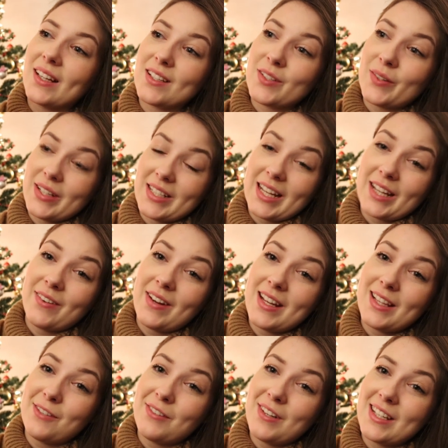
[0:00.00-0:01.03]
So I
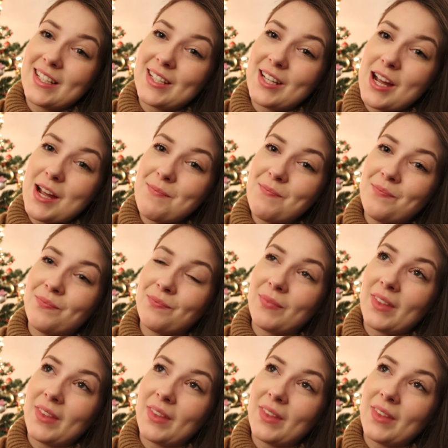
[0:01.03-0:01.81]
decorated the first time.